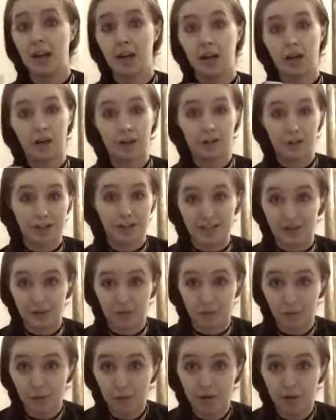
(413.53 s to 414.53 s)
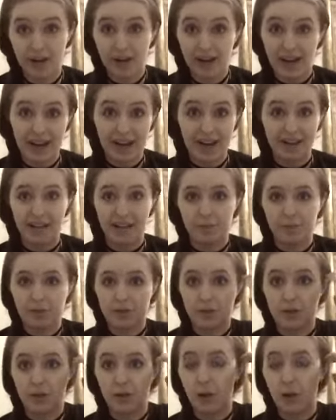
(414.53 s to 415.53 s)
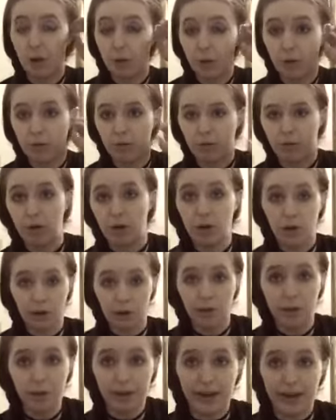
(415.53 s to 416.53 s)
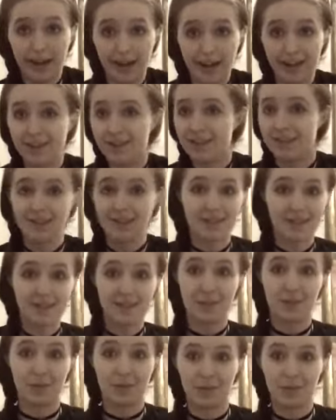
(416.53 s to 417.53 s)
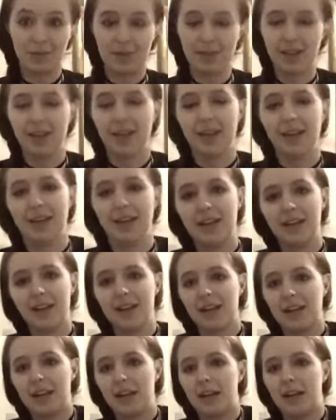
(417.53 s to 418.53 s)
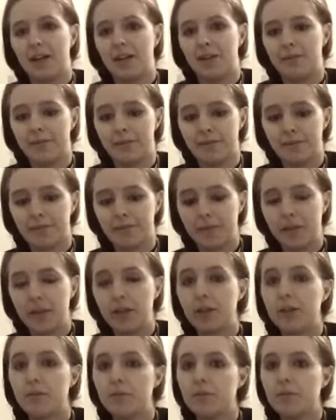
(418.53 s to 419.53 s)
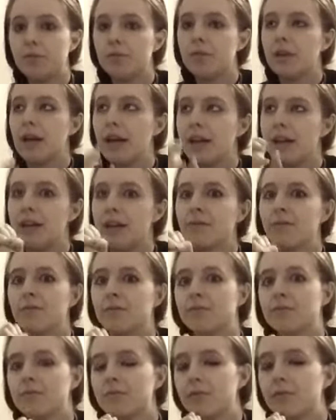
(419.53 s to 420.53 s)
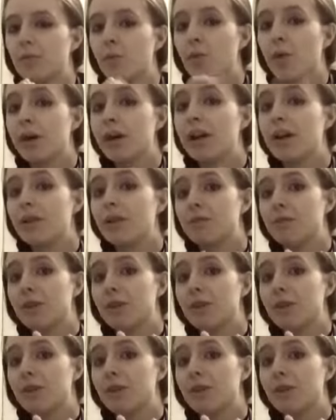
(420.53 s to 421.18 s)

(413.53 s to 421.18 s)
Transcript: a great deal more, and I'm just going, oh, okay, this is cool. And then working